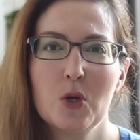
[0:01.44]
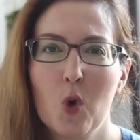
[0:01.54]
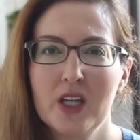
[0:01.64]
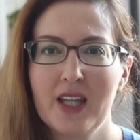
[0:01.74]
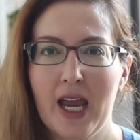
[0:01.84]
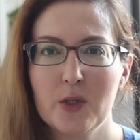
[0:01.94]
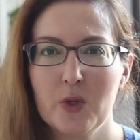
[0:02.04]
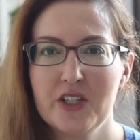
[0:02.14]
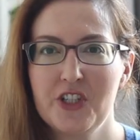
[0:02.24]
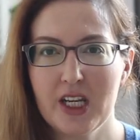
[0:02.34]
than one
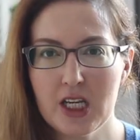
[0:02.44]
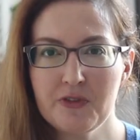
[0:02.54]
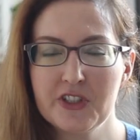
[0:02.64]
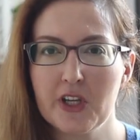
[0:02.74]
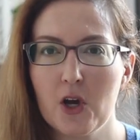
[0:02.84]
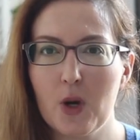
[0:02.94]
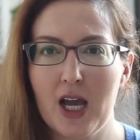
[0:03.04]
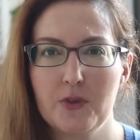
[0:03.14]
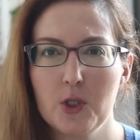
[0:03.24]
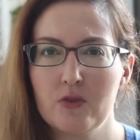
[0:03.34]
language? And if so,
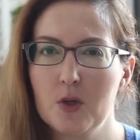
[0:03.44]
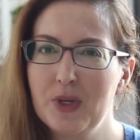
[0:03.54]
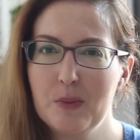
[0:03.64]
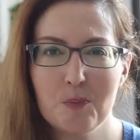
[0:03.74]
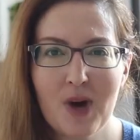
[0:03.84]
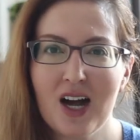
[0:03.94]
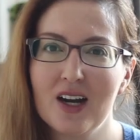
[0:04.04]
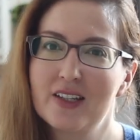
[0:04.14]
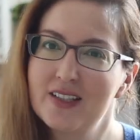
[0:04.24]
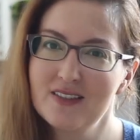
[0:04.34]
have you ever been
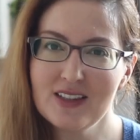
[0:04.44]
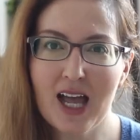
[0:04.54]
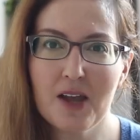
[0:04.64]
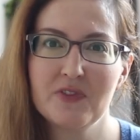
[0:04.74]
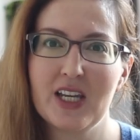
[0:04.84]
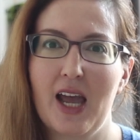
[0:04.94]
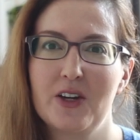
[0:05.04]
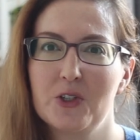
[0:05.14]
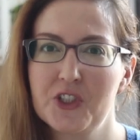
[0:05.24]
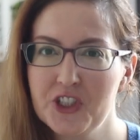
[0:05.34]
mocked, laughed at,
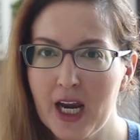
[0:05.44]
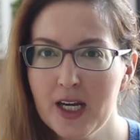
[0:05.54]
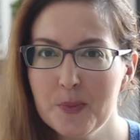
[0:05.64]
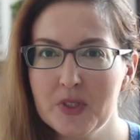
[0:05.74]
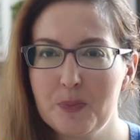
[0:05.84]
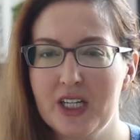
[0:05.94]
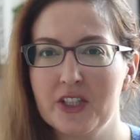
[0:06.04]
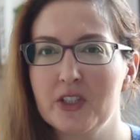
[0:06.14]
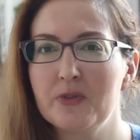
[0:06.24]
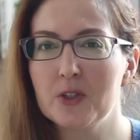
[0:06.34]
or shamed
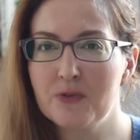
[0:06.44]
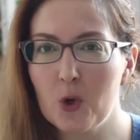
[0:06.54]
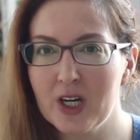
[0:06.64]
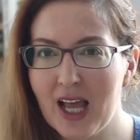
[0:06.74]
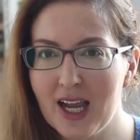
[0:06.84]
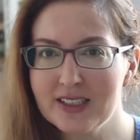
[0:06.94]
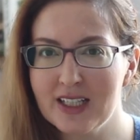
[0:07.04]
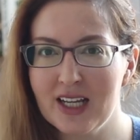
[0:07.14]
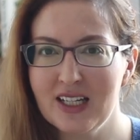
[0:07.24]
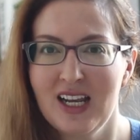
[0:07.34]
because of your foreign
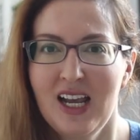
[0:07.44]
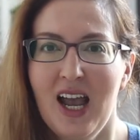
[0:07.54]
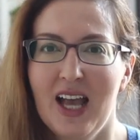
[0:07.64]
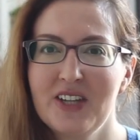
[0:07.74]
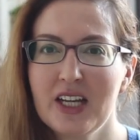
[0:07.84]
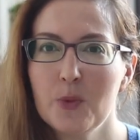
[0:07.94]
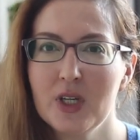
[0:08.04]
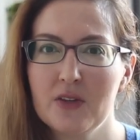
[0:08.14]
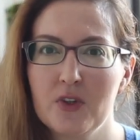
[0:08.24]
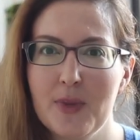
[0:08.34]
accent? Has
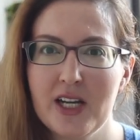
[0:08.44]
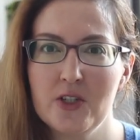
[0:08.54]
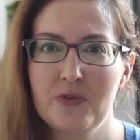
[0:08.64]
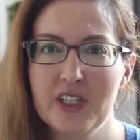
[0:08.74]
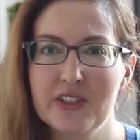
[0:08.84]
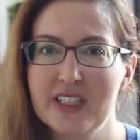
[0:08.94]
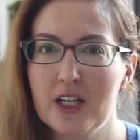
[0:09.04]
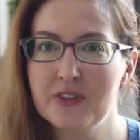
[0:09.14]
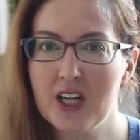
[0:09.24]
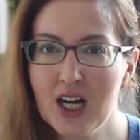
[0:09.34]
anyone ever made you feel
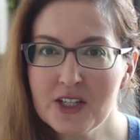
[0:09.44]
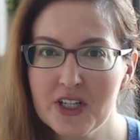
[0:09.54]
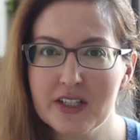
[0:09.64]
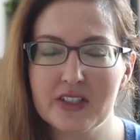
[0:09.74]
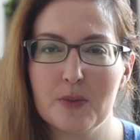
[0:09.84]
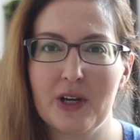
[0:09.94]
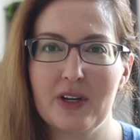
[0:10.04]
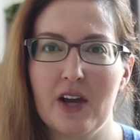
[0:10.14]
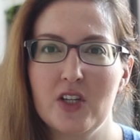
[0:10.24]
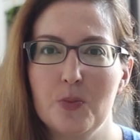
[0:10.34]
self conscious about
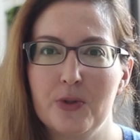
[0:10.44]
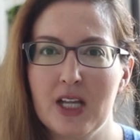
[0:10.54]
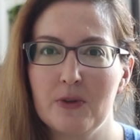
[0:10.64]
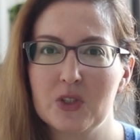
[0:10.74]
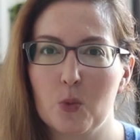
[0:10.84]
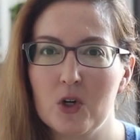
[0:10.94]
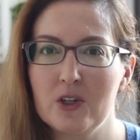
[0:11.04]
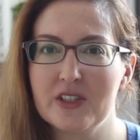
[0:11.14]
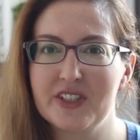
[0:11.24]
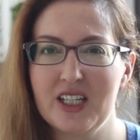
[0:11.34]
how you pronounce
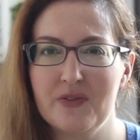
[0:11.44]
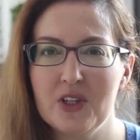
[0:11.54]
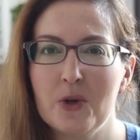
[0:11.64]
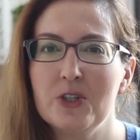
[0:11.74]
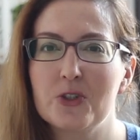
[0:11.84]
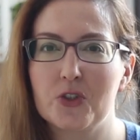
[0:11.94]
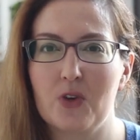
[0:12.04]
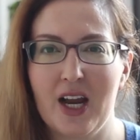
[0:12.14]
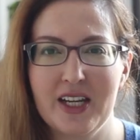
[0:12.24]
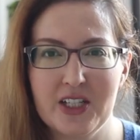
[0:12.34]
words, even though you're
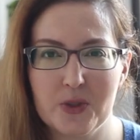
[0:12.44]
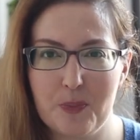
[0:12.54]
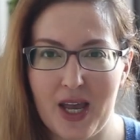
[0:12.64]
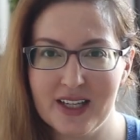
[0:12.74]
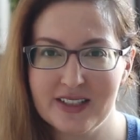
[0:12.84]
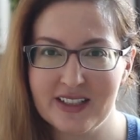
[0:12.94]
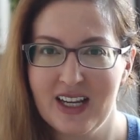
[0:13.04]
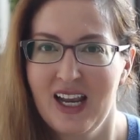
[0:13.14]
trying your best,